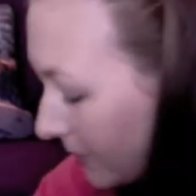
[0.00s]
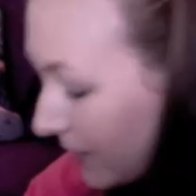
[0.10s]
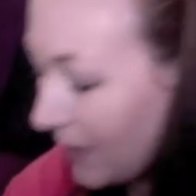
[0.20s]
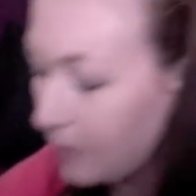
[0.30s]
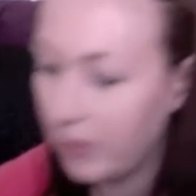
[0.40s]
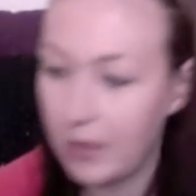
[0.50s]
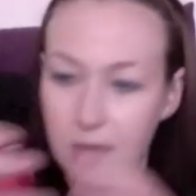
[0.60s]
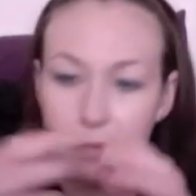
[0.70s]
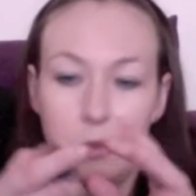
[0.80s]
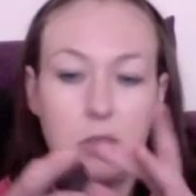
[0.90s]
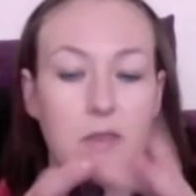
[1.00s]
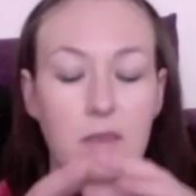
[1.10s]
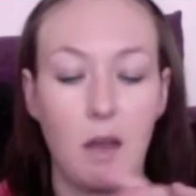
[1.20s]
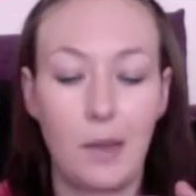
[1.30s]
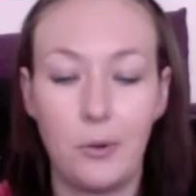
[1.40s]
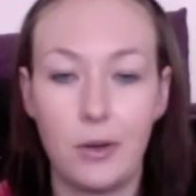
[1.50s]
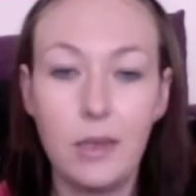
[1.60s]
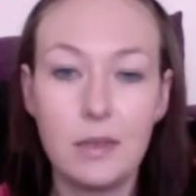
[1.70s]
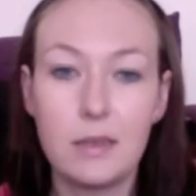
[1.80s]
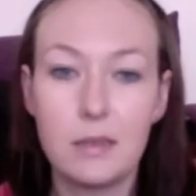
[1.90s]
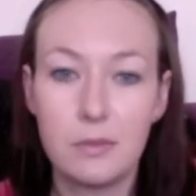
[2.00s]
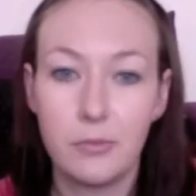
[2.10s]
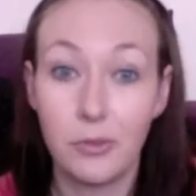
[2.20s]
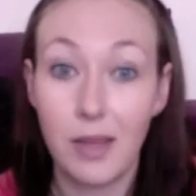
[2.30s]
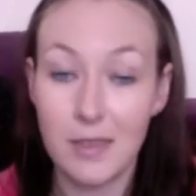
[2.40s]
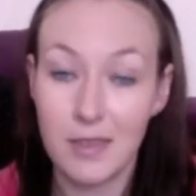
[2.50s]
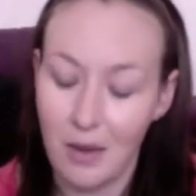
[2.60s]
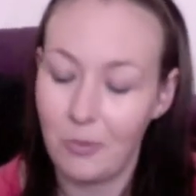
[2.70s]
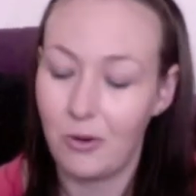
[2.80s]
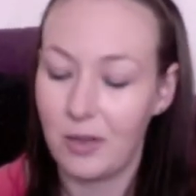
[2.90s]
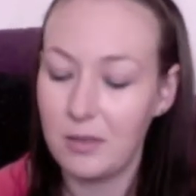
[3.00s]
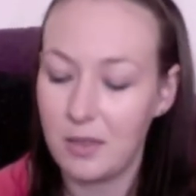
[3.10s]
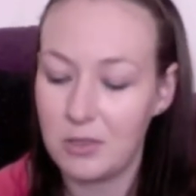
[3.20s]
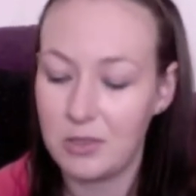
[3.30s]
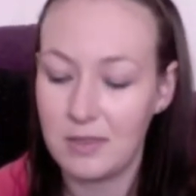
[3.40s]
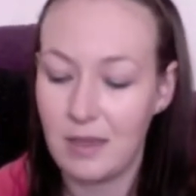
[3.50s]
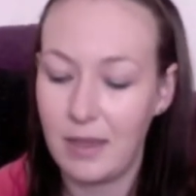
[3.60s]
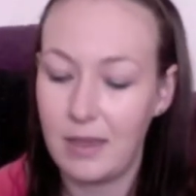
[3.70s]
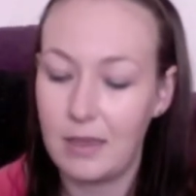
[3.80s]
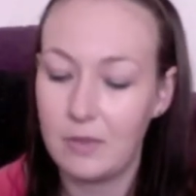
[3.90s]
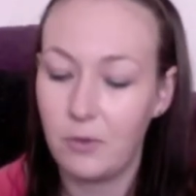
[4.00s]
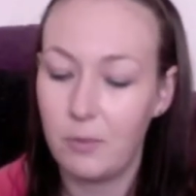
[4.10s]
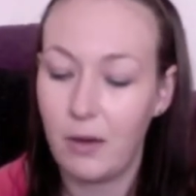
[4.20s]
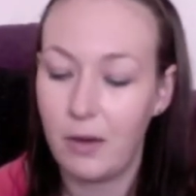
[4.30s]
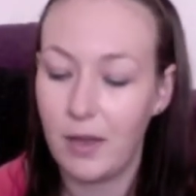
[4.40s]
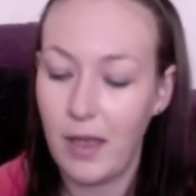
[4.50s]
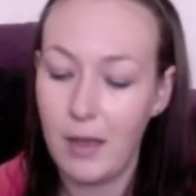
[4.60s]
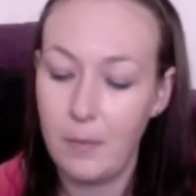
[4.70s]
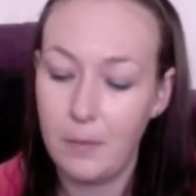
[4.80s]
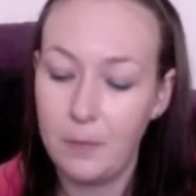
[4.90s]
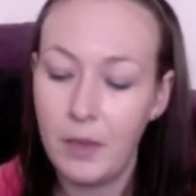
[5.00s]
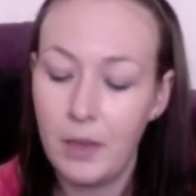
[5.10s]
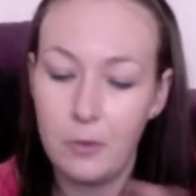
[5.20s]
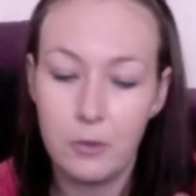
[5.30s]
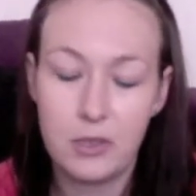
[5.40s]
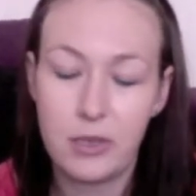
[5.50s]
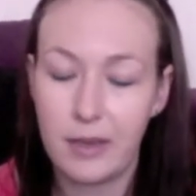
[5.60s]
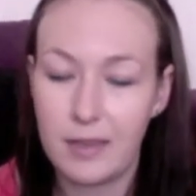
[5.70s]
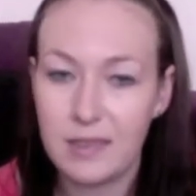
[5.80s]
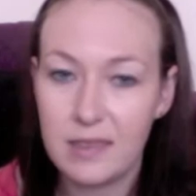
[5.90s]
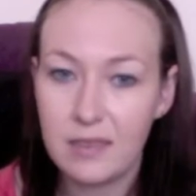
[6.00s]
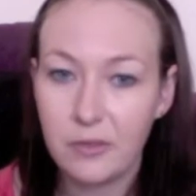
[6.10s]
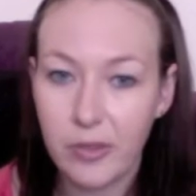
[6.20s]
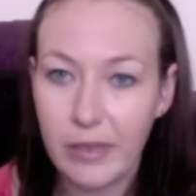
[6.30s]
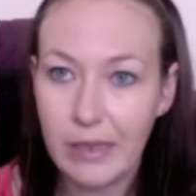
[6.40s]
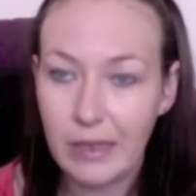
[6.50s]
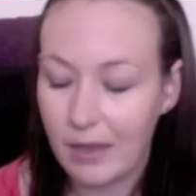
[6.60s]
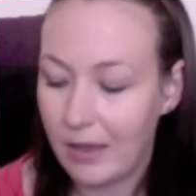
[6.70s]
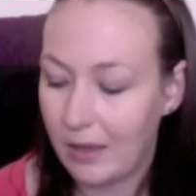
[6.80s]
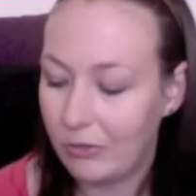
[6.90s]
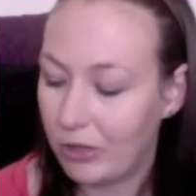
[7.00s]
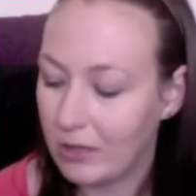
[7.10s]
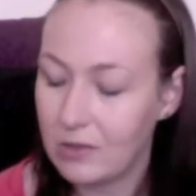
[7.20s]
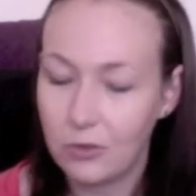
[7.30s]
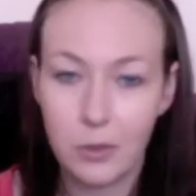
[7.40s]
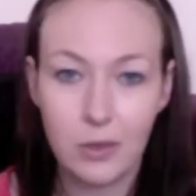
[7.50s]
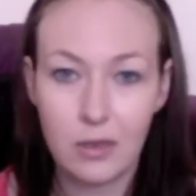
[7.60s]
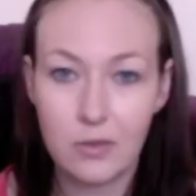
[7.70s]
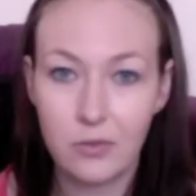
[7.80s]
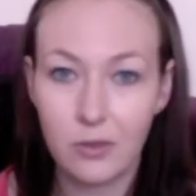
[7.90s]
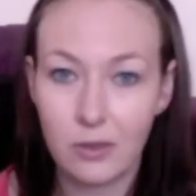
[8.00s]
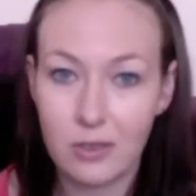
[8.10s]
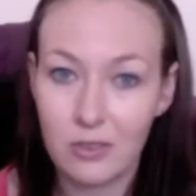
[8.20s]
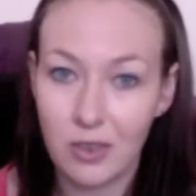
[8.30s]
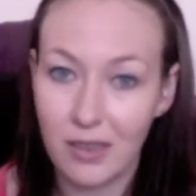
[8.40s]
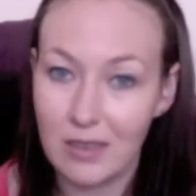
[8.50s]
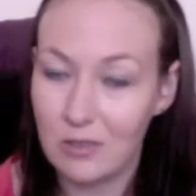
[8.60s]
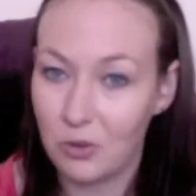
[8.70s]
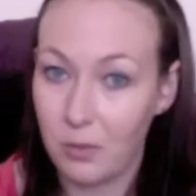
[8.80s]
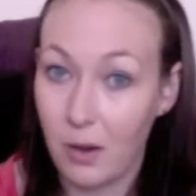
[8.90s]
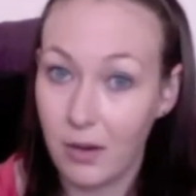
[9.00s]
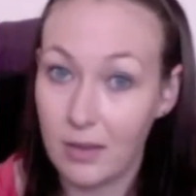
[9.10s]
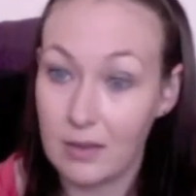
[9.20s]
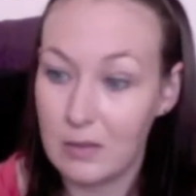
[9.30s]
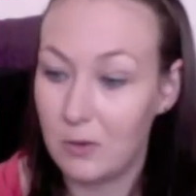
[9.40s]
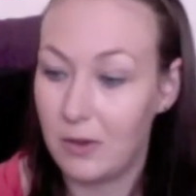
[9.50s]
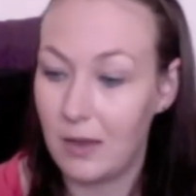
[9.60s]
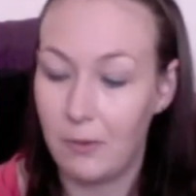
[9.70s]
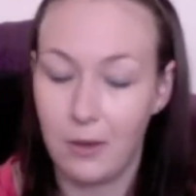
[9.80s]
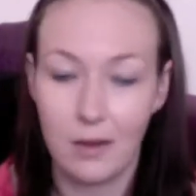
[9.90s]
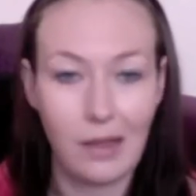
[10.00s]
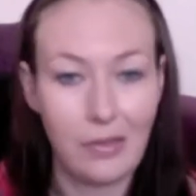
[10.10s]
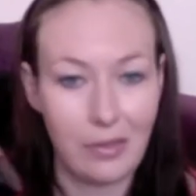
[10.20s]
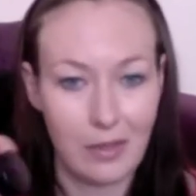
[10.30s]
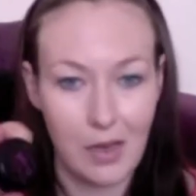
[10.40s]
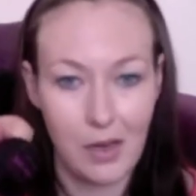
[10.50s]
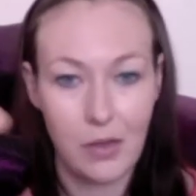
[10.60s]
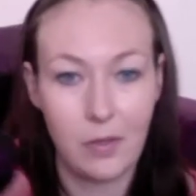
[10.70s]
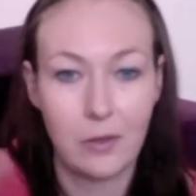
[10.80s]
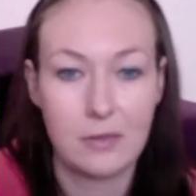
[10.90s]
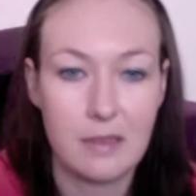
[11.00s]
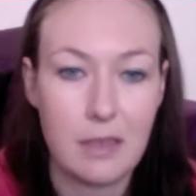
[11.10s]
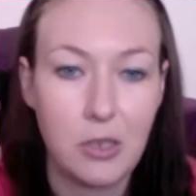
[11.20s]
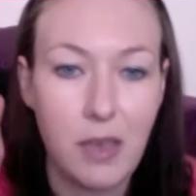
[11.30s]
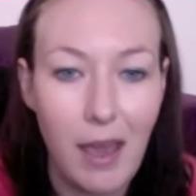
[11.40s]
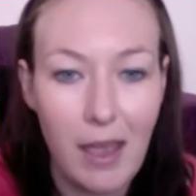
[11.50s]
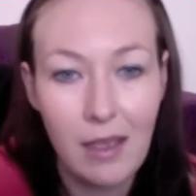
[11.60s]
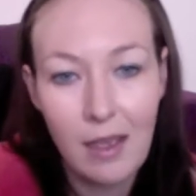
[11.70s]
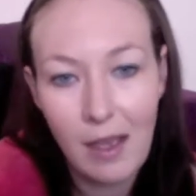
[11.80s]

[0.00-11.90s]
Last product, which is an eye product, well, last eye product I should say, is from Barry M, which I guess isn't really a drugstore product for Australians or Americans or anyone other than those in the UK.